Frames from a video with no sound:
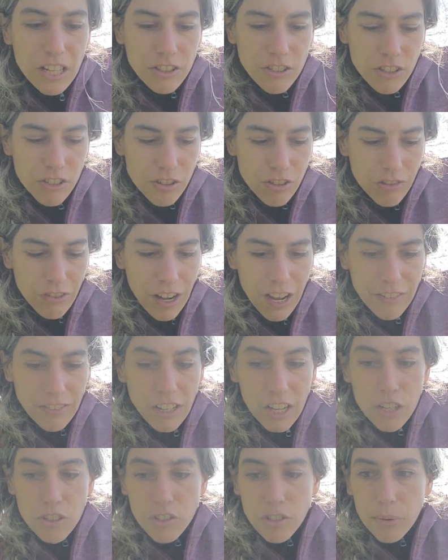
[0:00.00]
to survive.
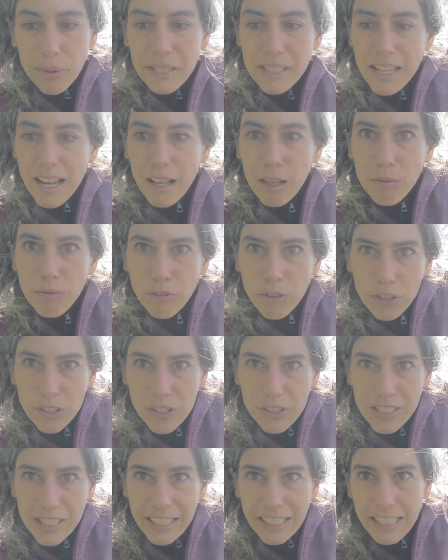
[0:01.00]
So it's helpful
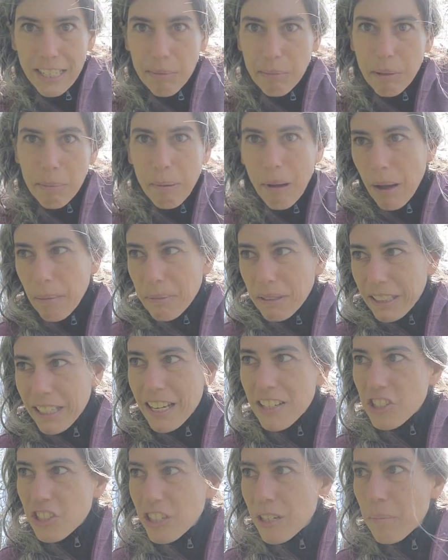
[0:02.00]
to keep the
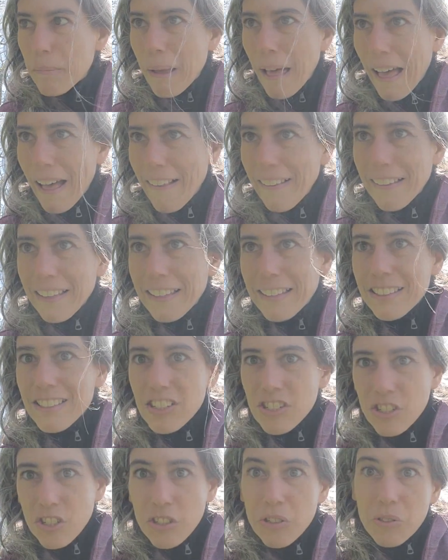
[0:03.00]
population in
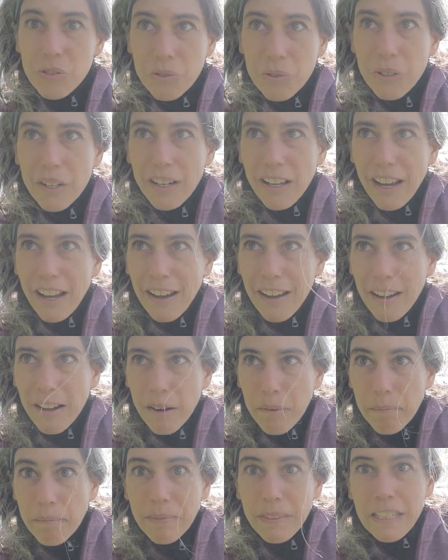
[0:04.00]
balance, to
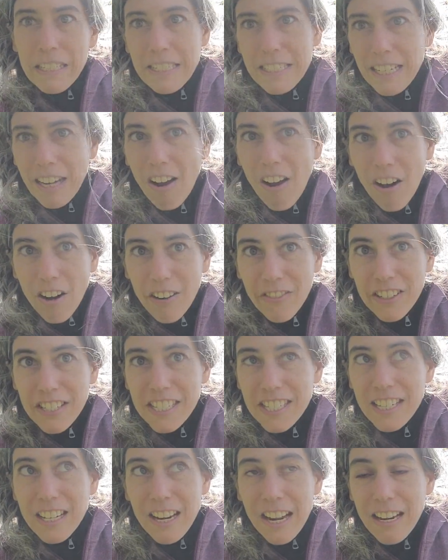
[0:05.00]

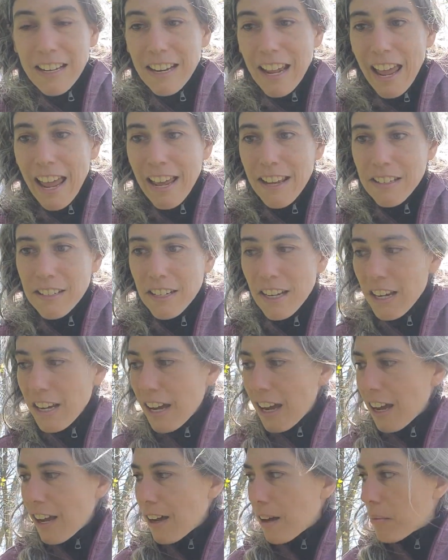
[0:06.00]
harvest it and
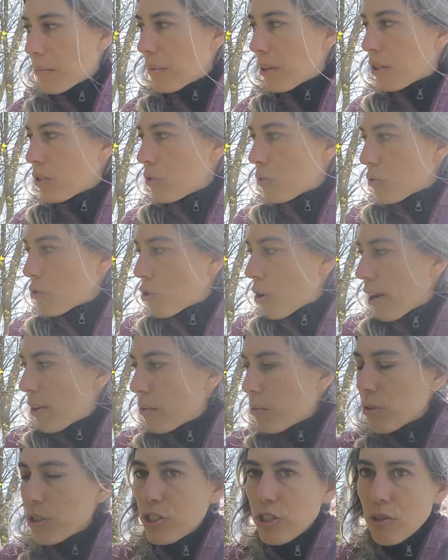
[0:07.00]
try to
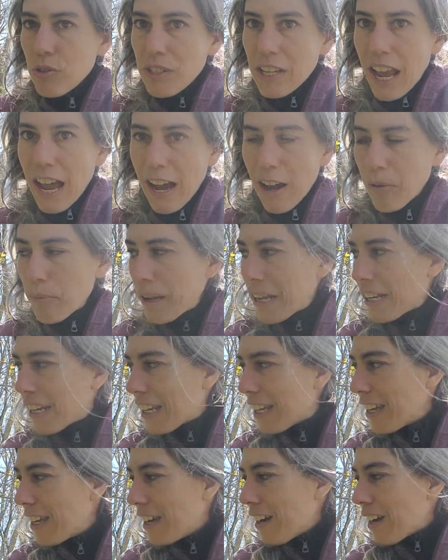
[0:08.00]
reduce how
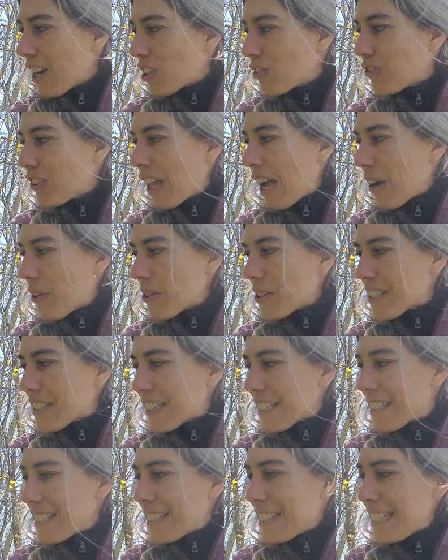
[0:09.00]
many flowers
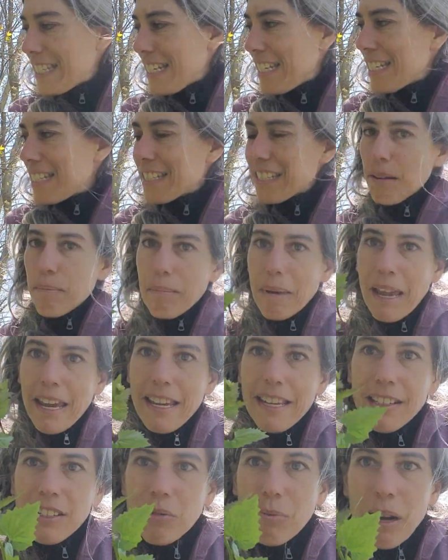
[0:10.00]
and seeds it
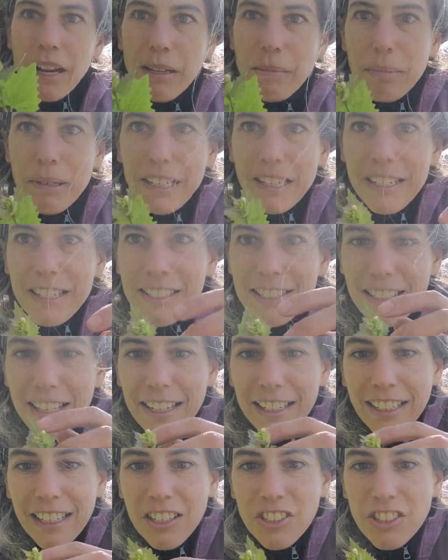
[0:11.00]
makes, right? Because
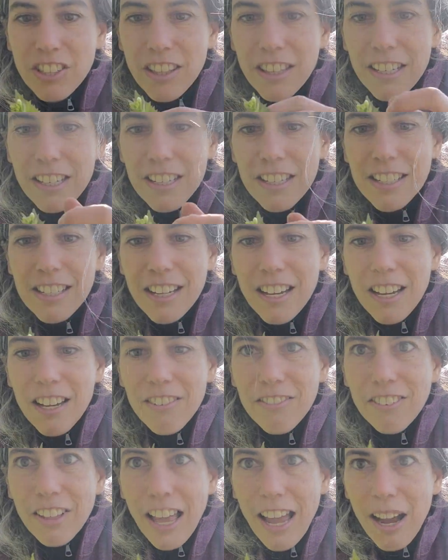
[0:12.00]
like each of these
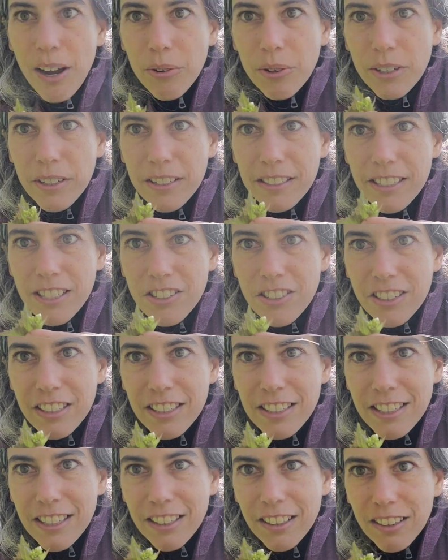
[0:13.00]

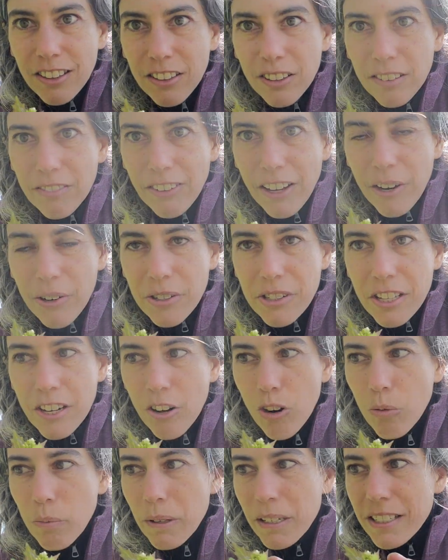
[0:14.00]
little flowers that
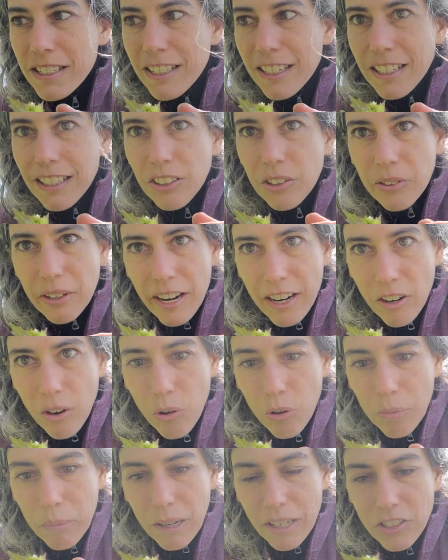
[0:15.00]
open is going to create a
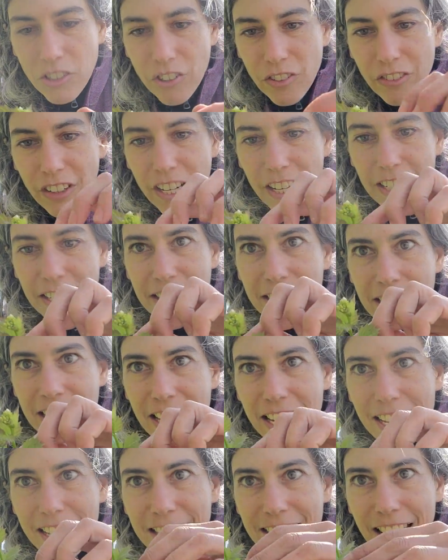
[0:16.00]
whole bunch of
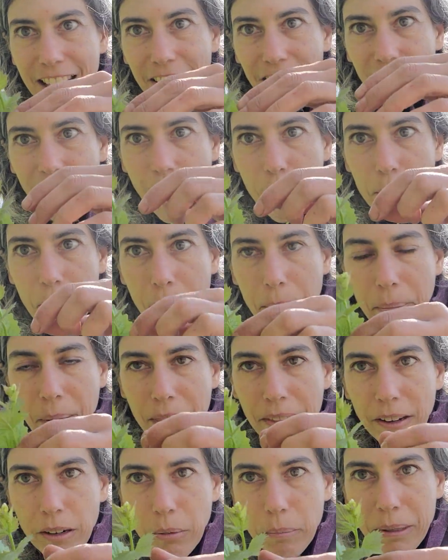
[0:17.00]
seeds that'll come up, and
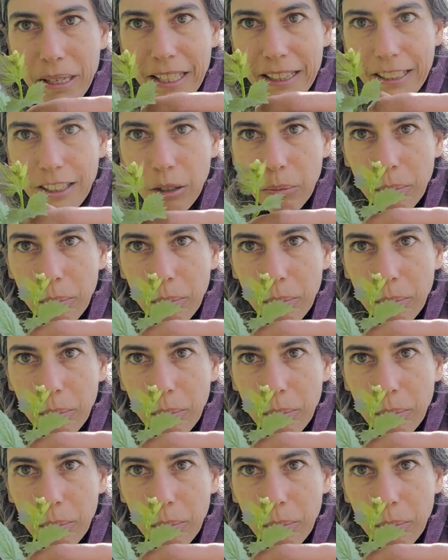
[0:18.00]
they'll be in little